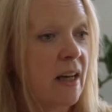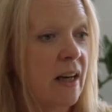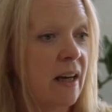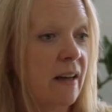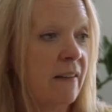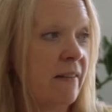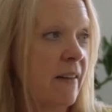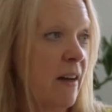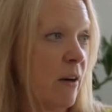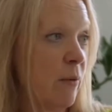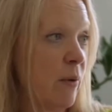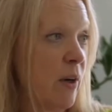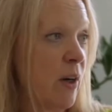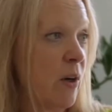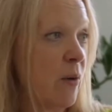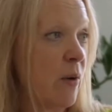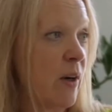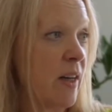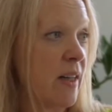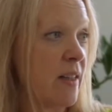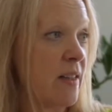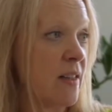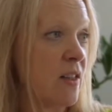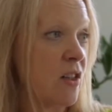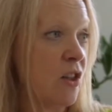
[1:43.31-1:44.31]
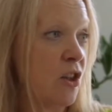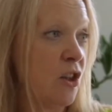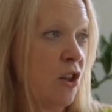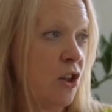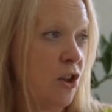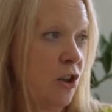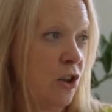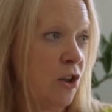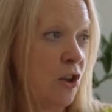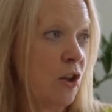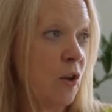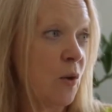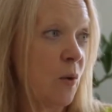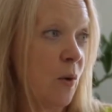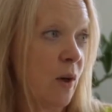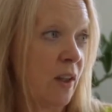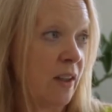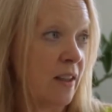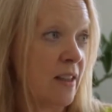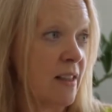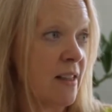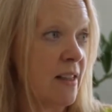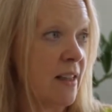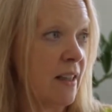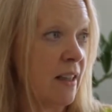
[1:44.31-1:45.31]
and that requires good
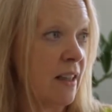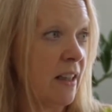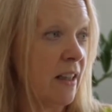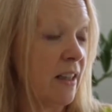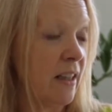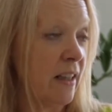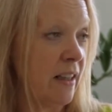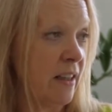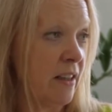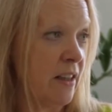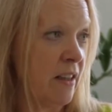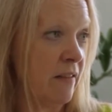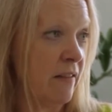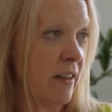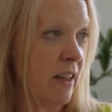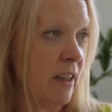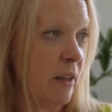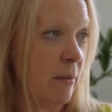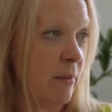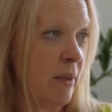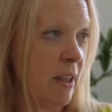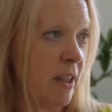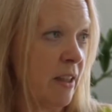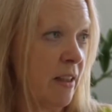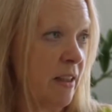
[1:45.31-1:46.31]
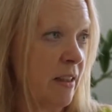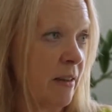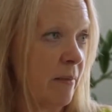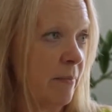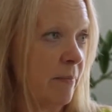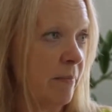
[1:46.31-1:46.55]
quality learning and development.